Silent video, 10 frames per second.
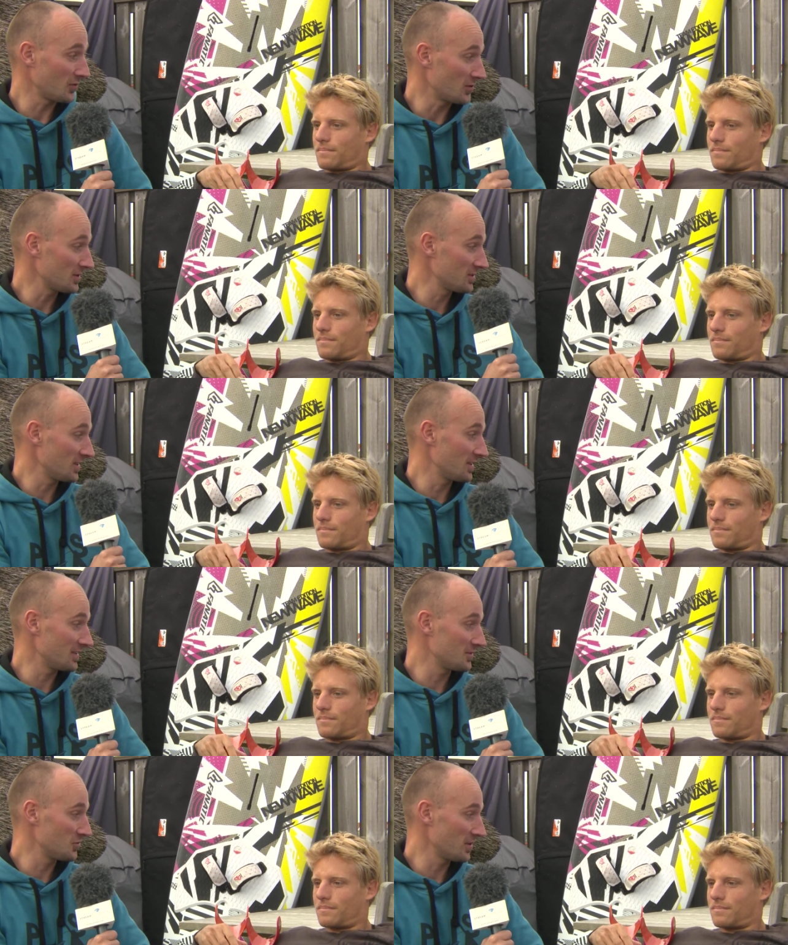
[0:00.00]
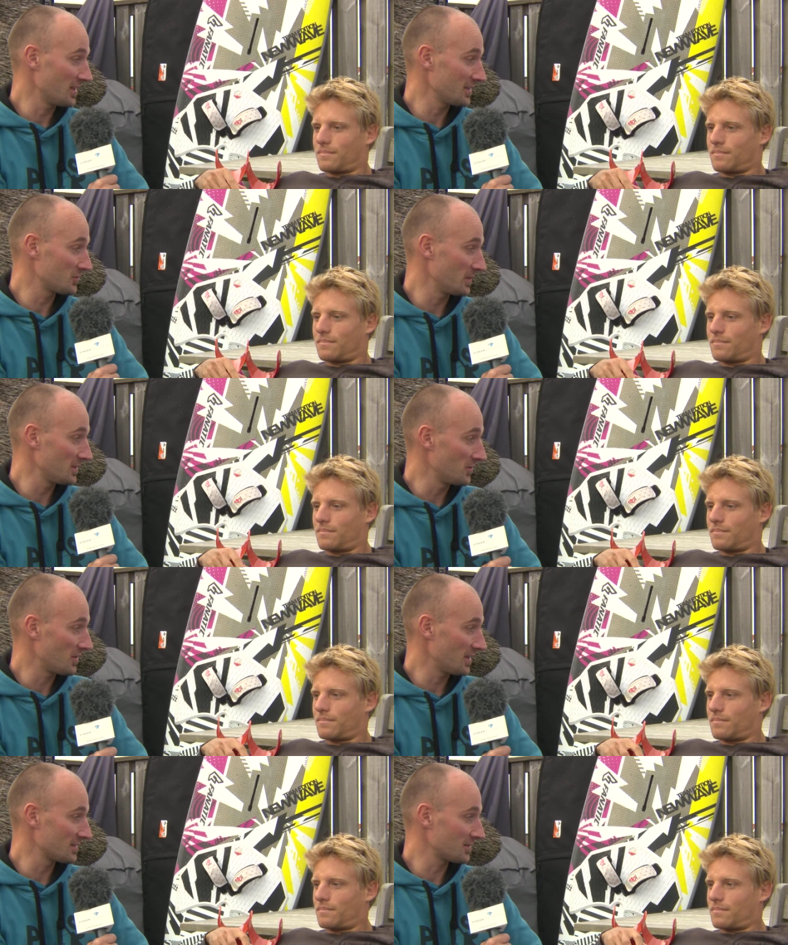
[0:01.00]
Speaker 1: for us uh, during next week? Do you
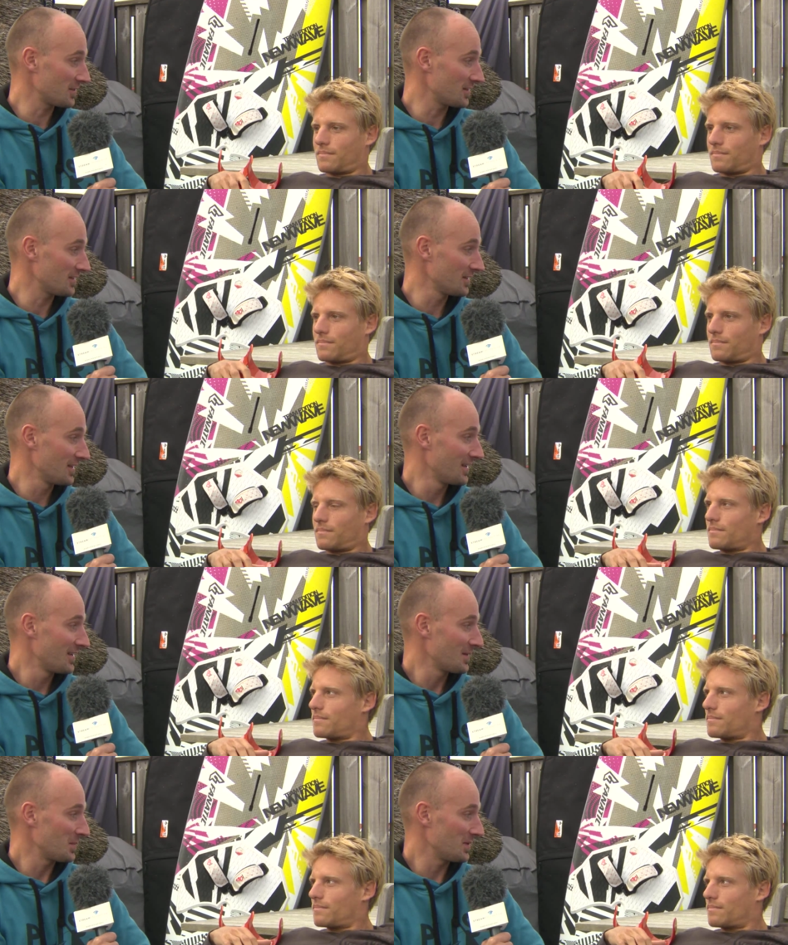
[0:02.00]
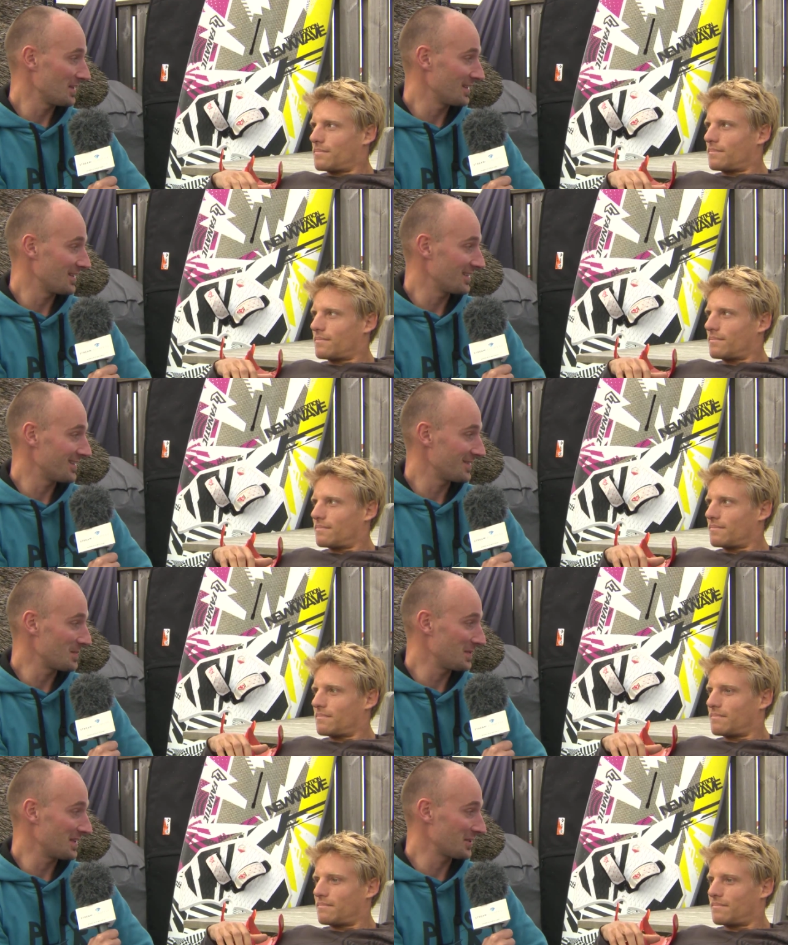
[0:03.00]
think it's going to be uh,
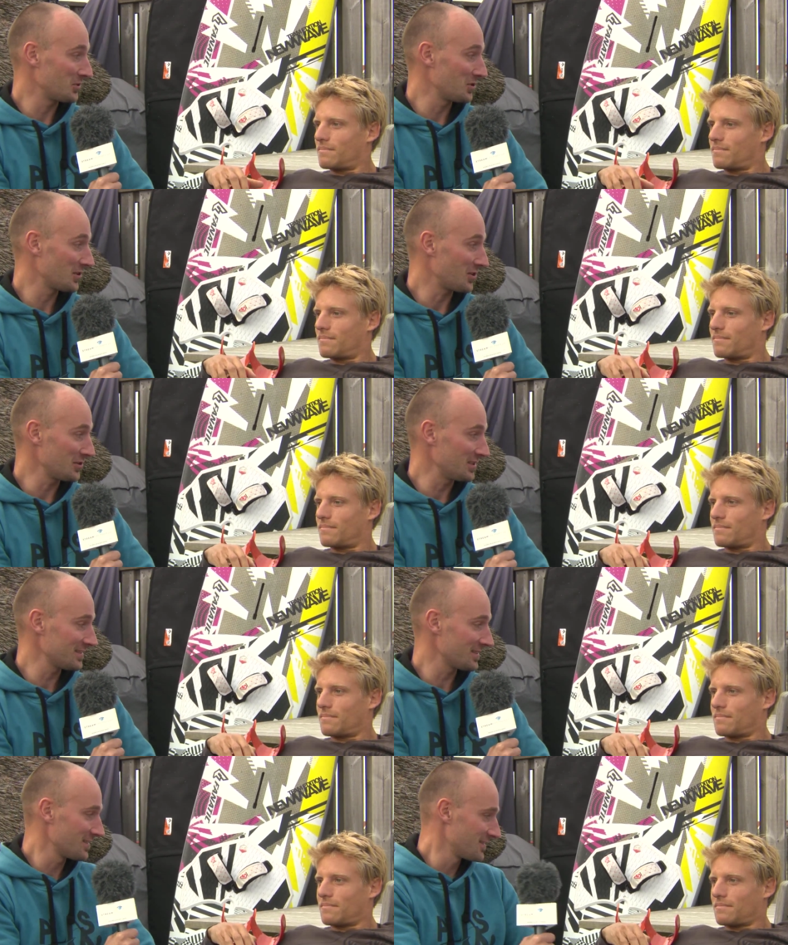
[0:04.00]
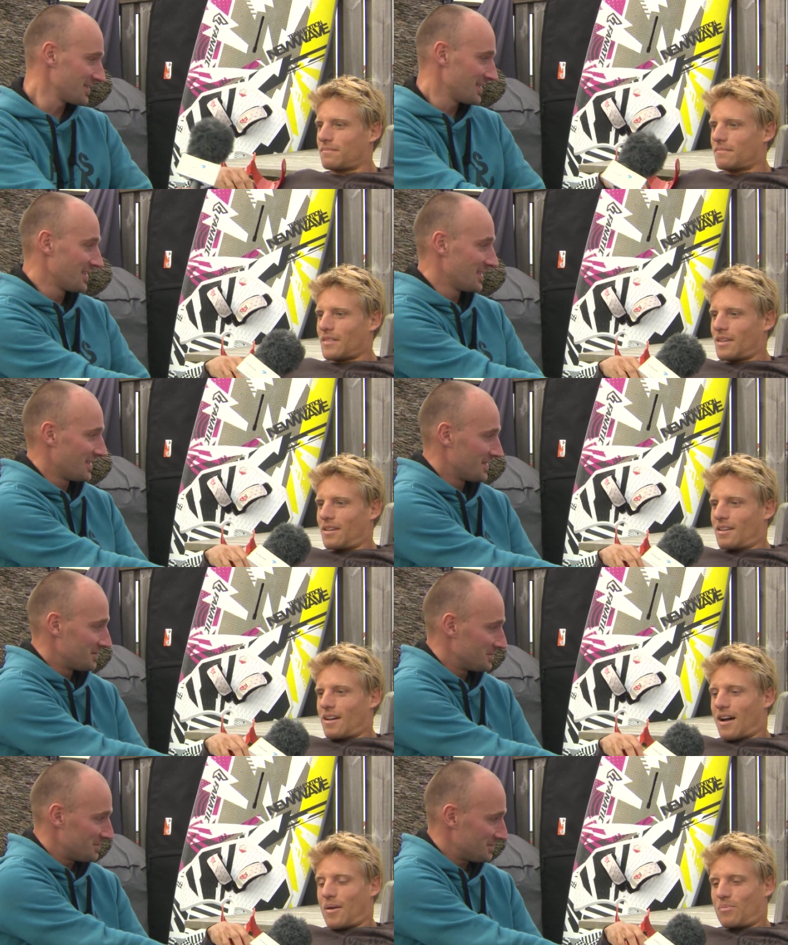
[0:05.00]
be a good contest?
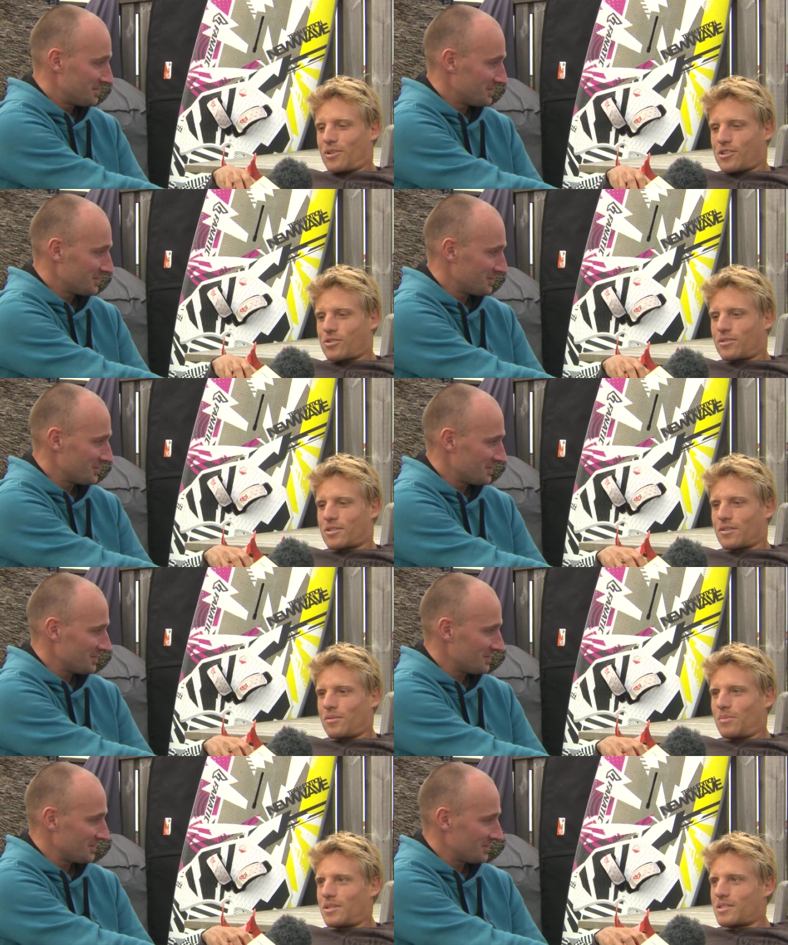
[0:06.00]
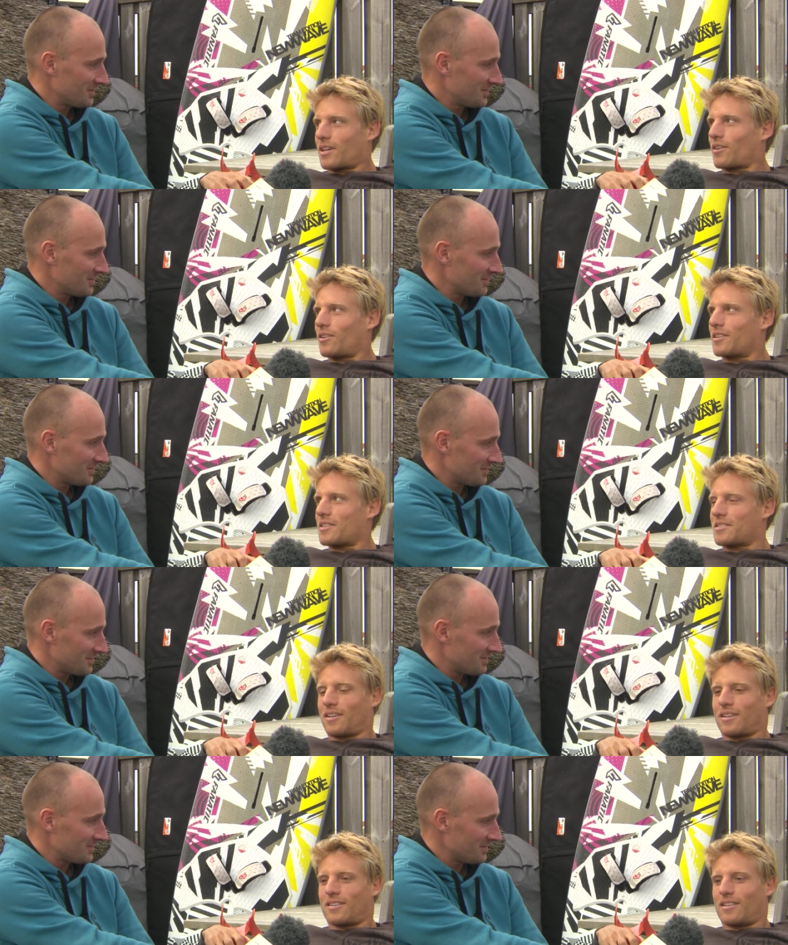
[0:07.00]
Speaker 2: I'm pretty sure it's going to be a sick contest.
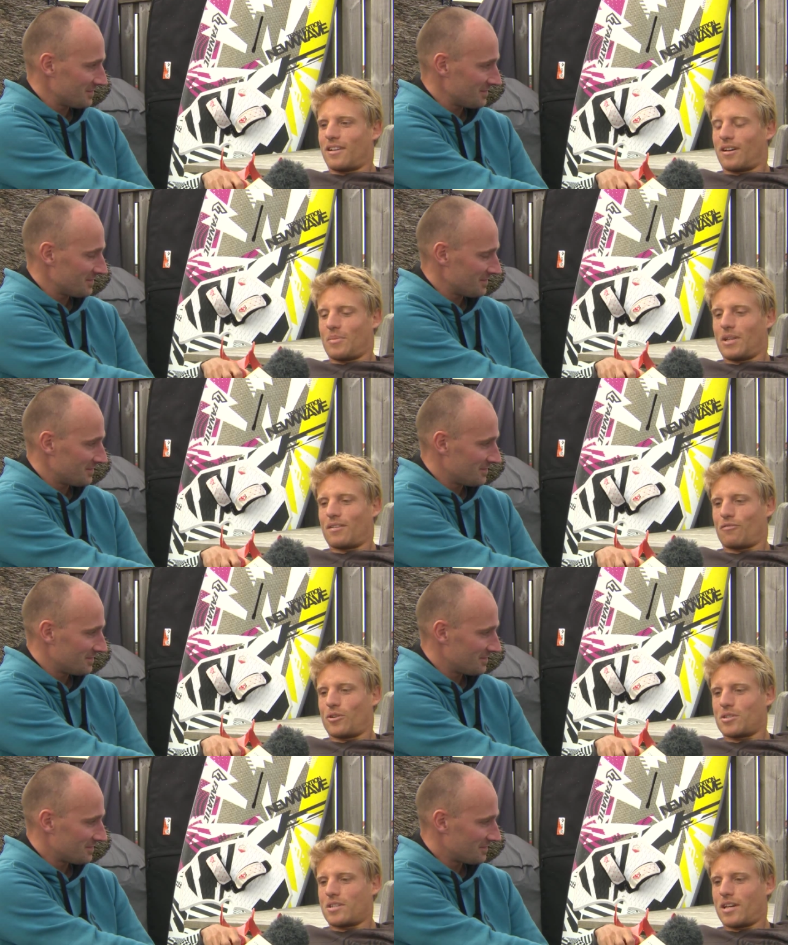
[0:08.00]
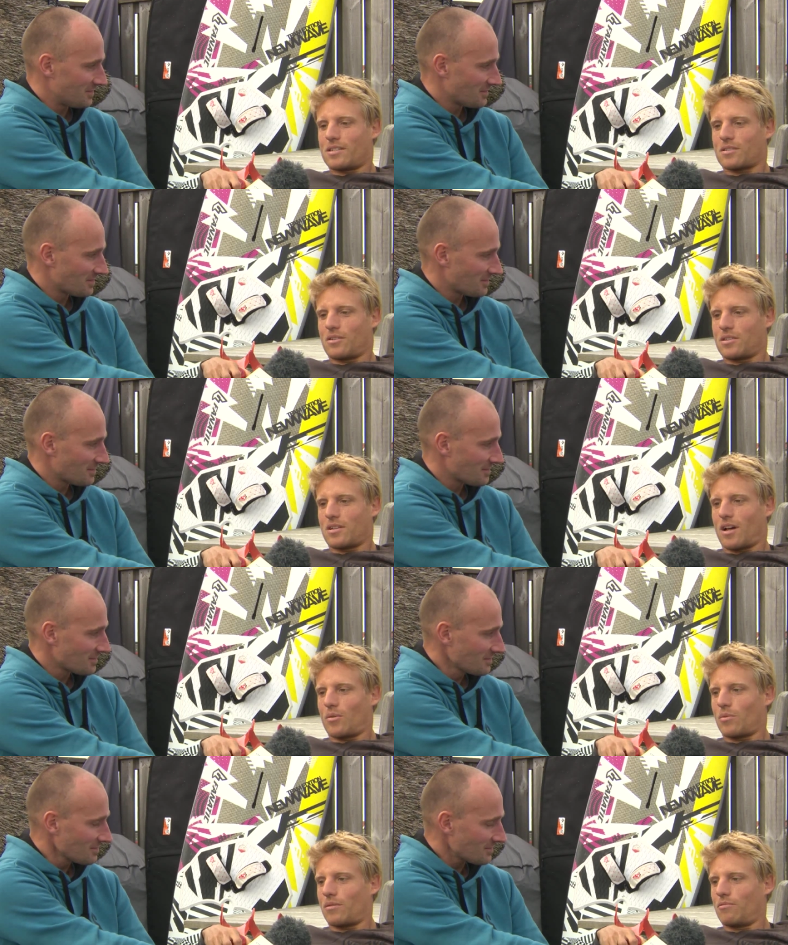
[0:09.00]
Yeah, I mean the first day is going to
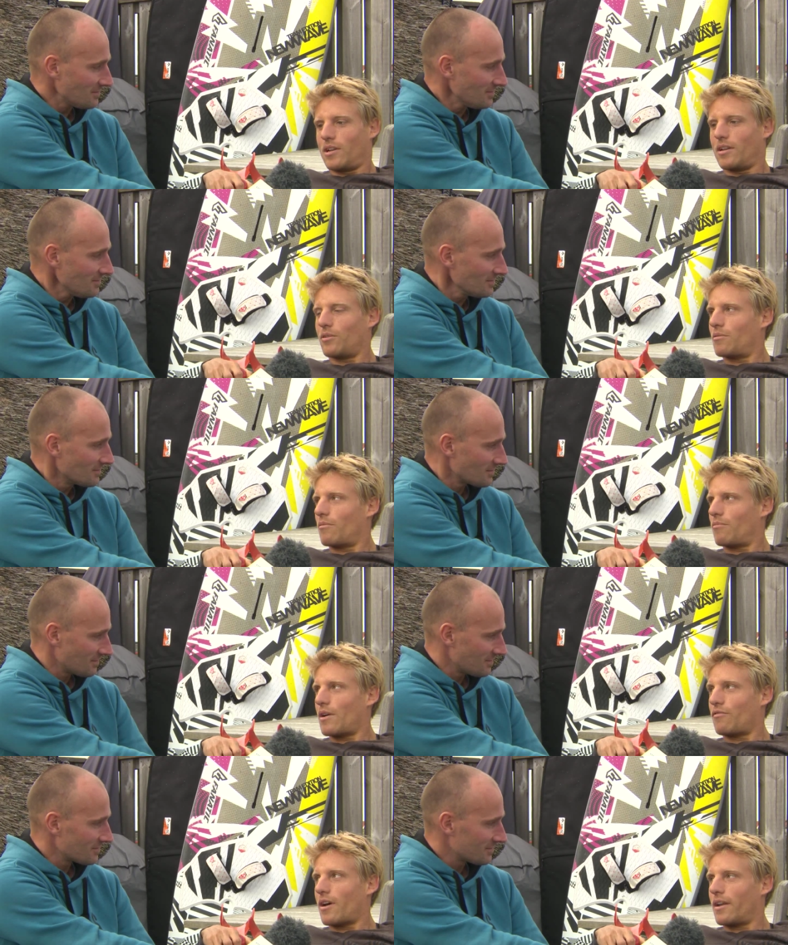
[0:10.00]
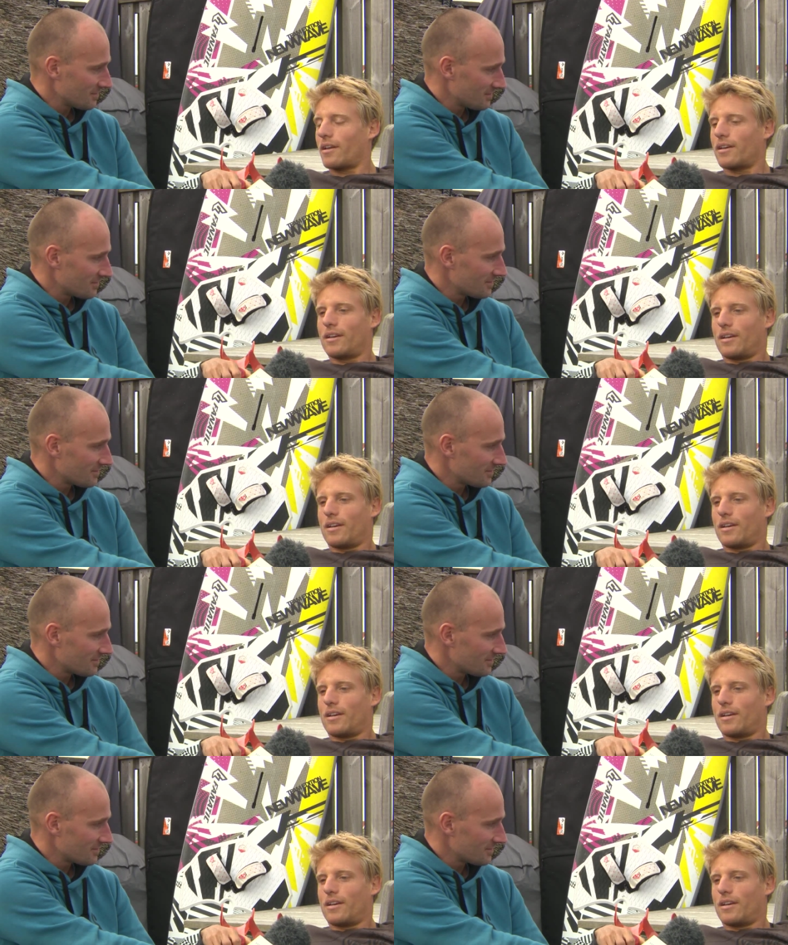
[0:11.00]
start with really good wave riding,